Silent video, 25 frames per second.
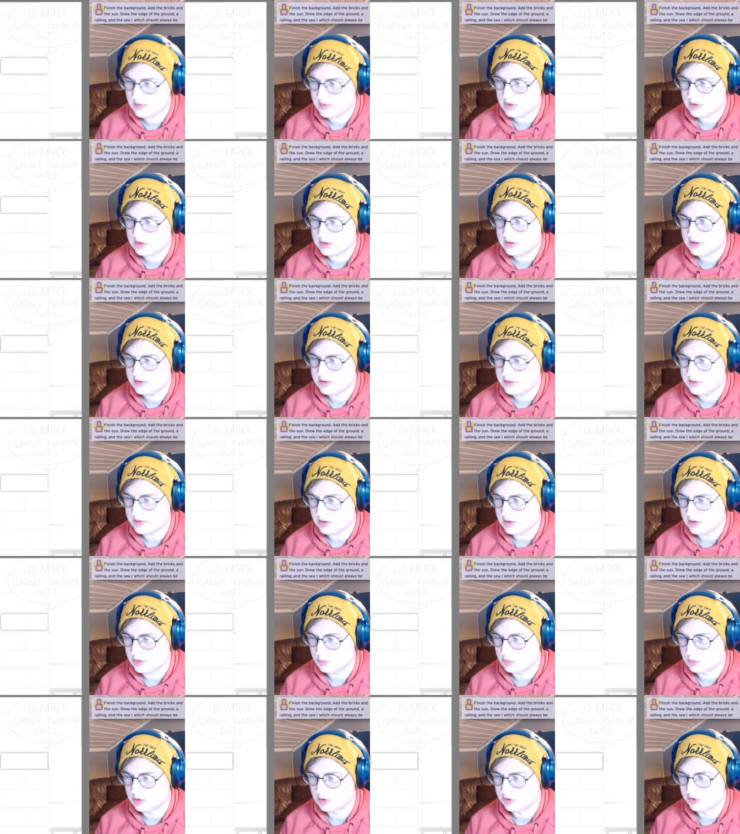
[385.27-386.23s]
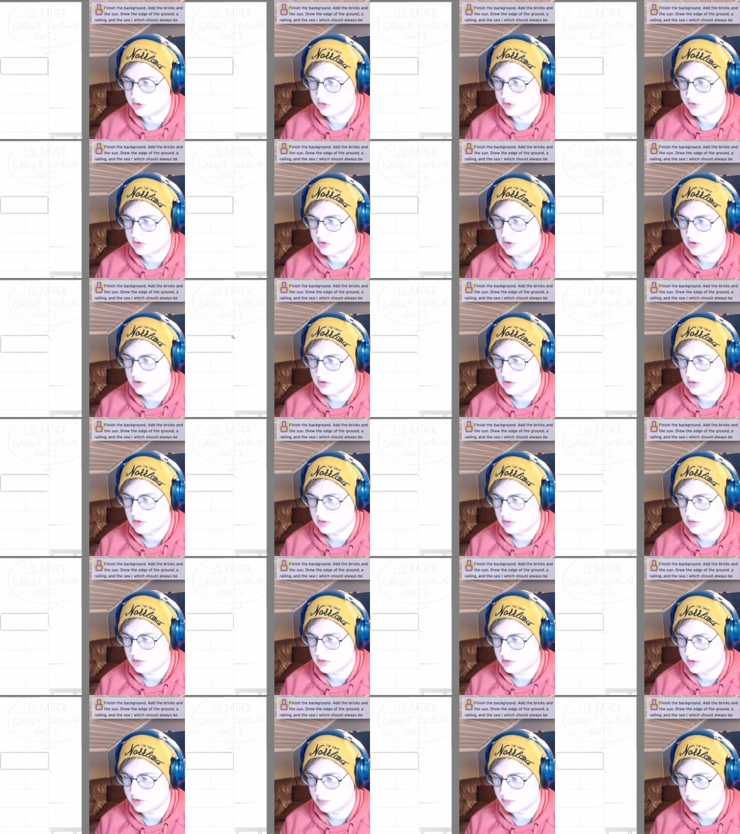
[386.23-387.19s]
guess I will draw all
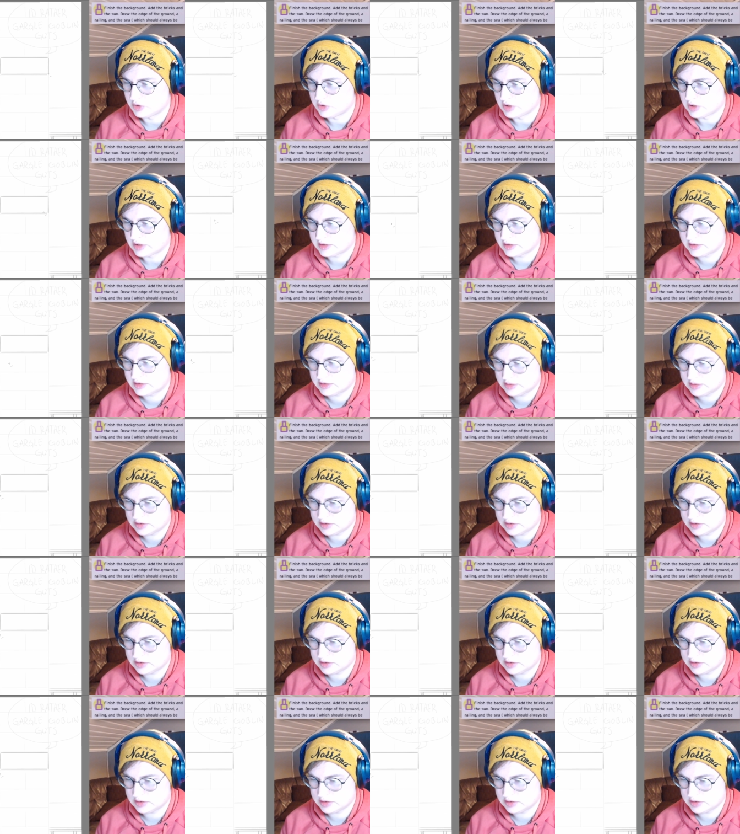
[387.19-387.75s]
the bricks.